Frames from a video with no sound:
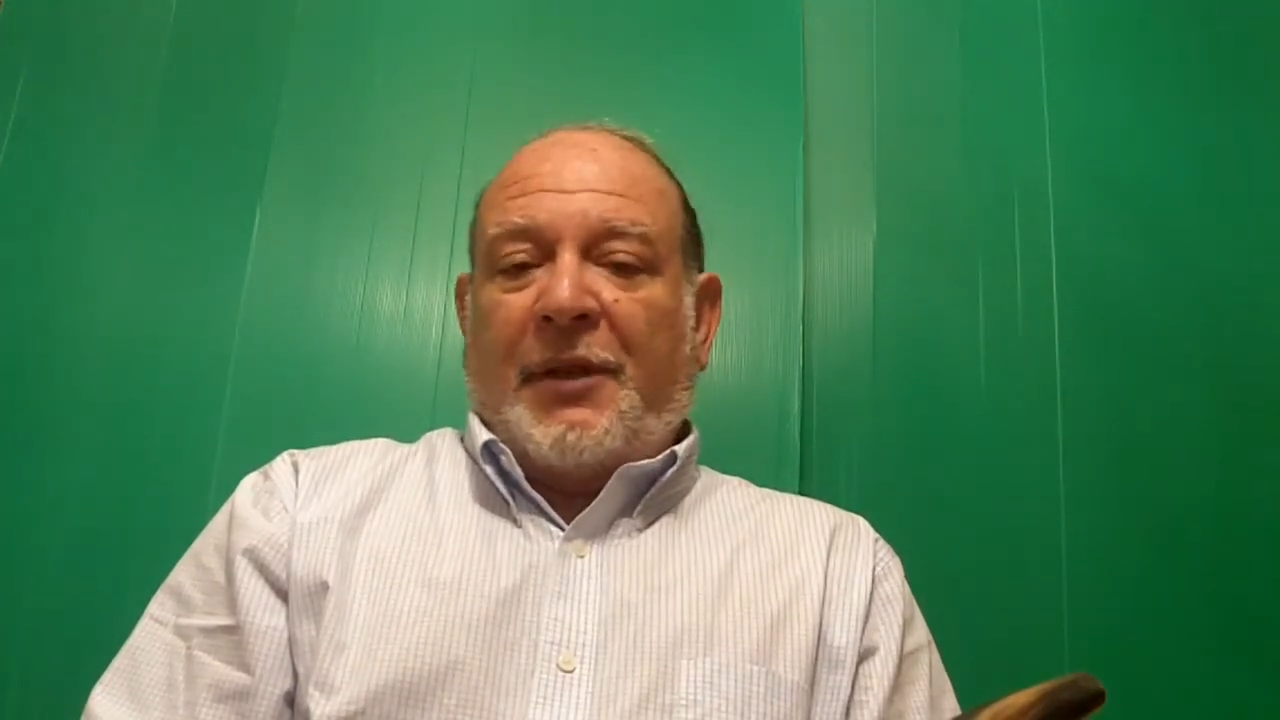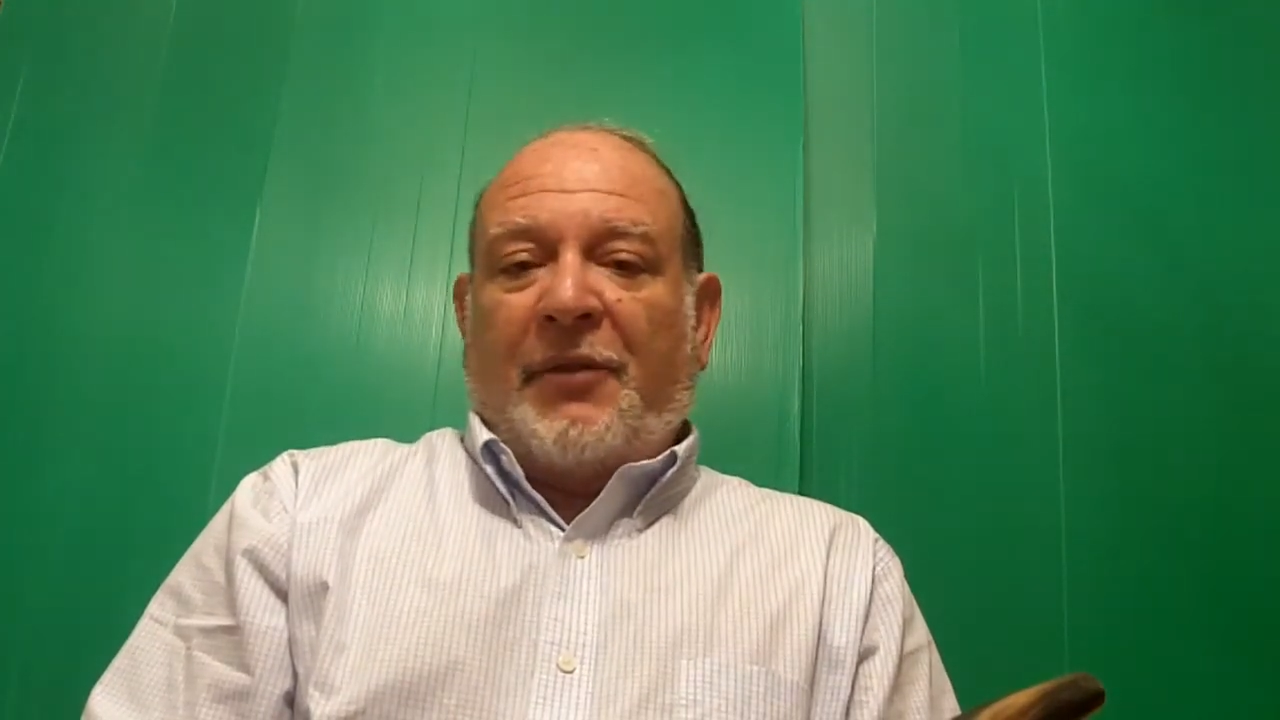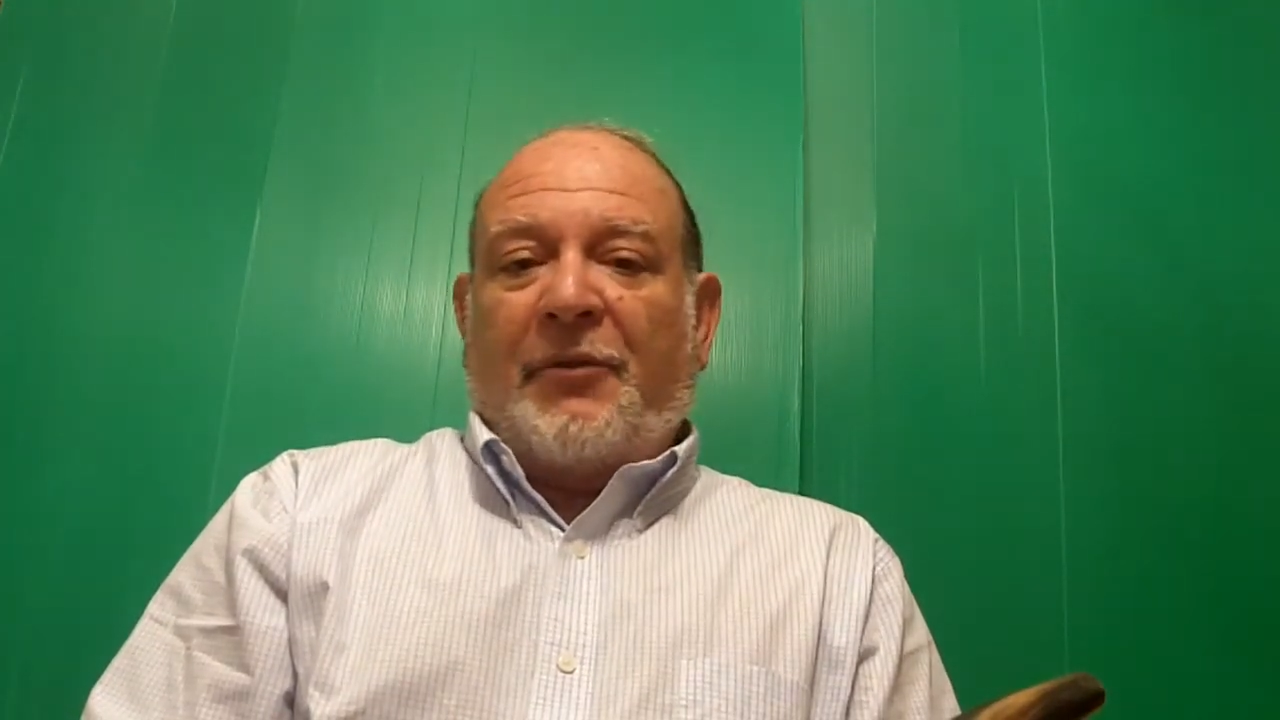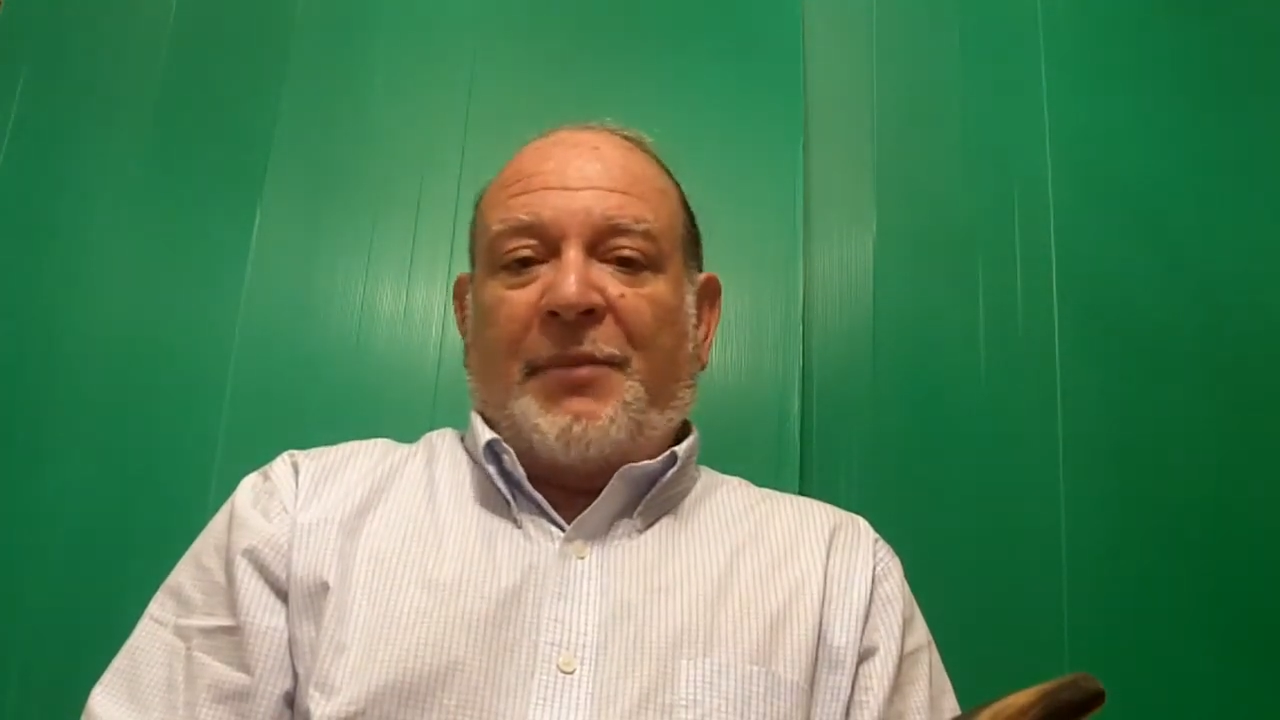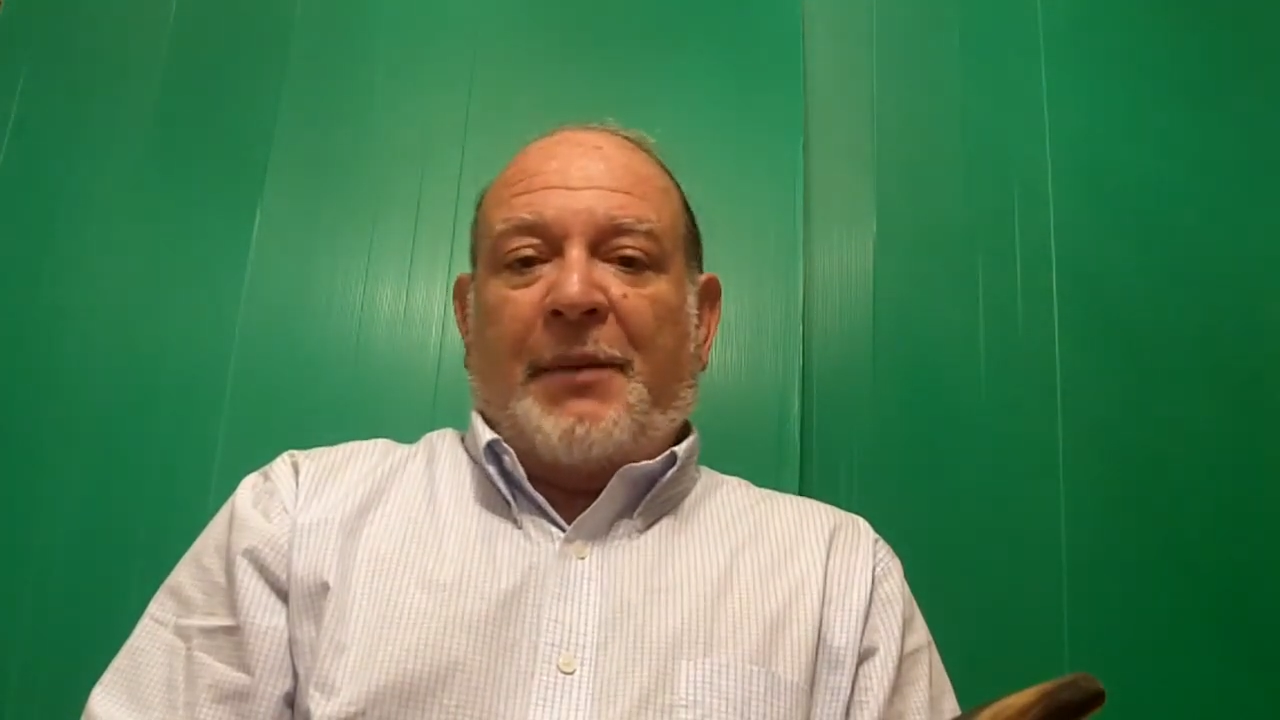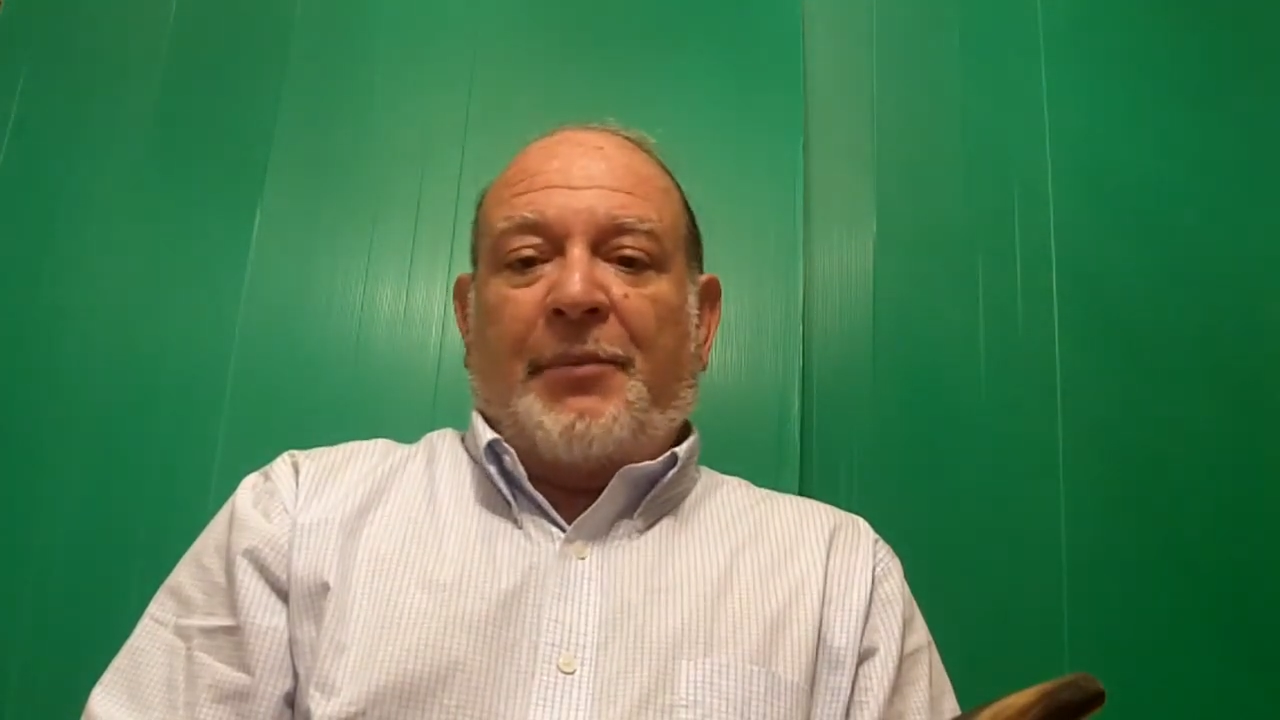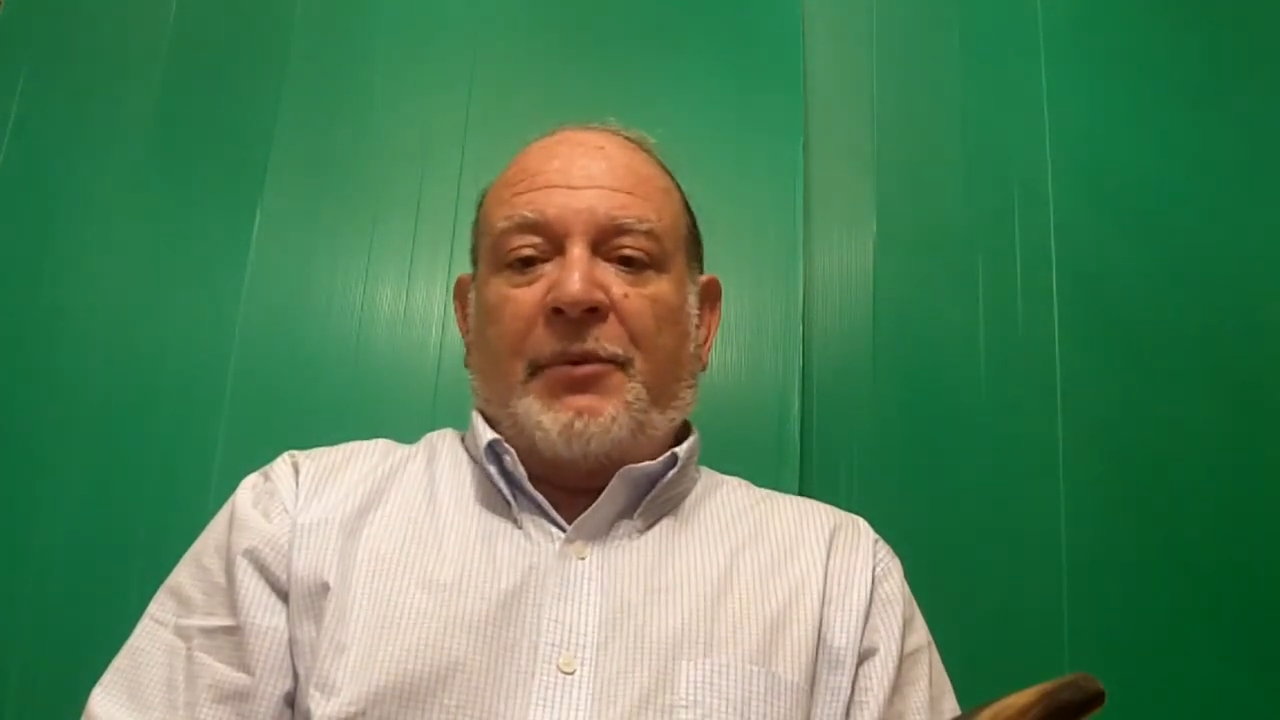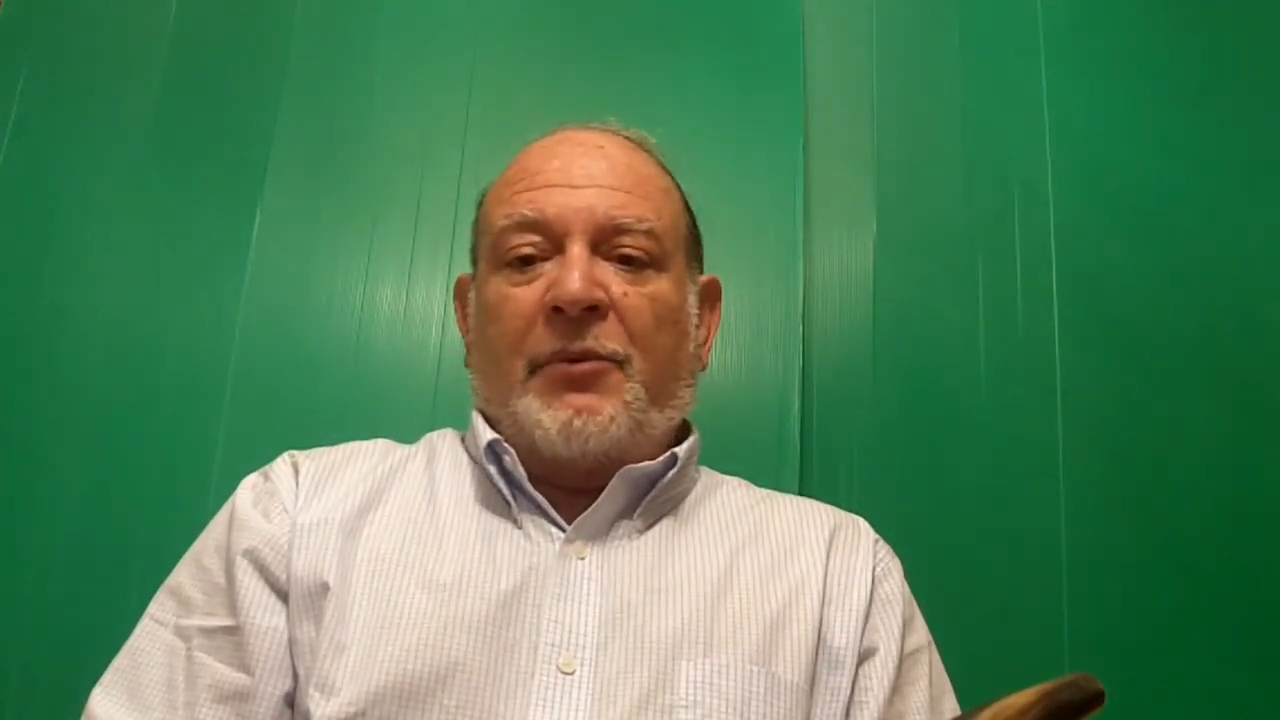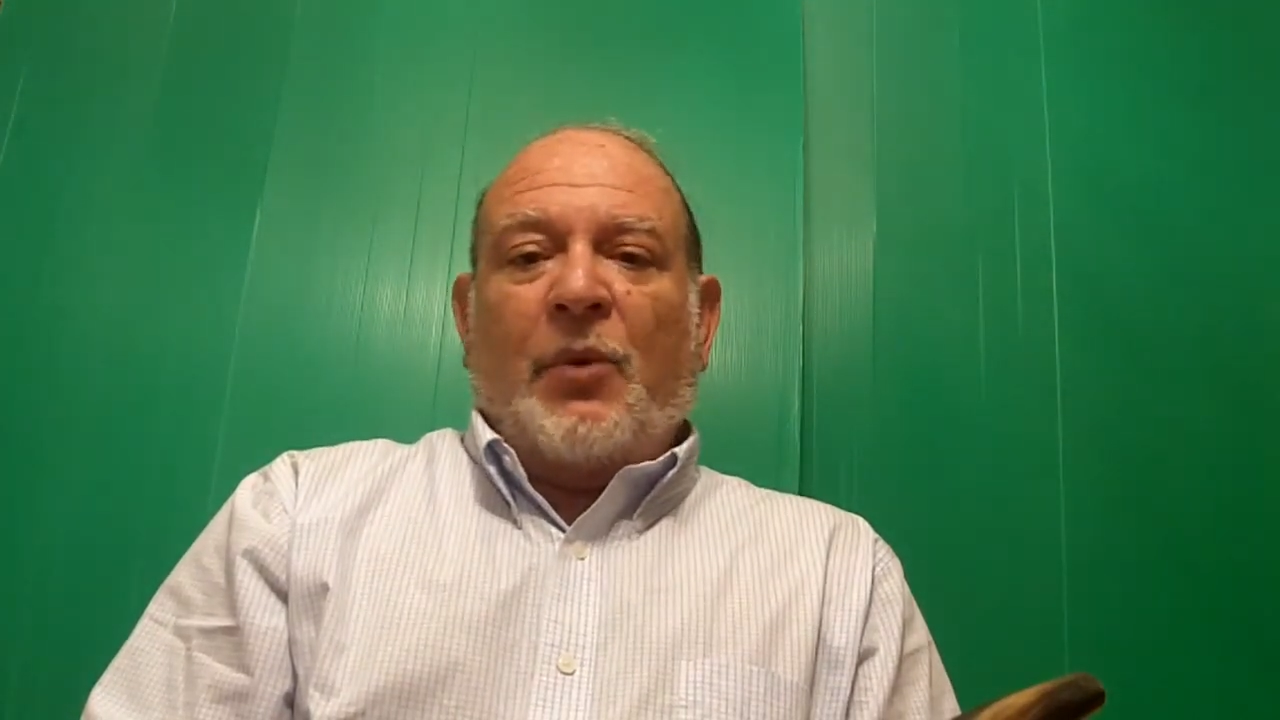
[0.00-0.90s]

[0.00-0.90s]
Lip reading: to hear from people.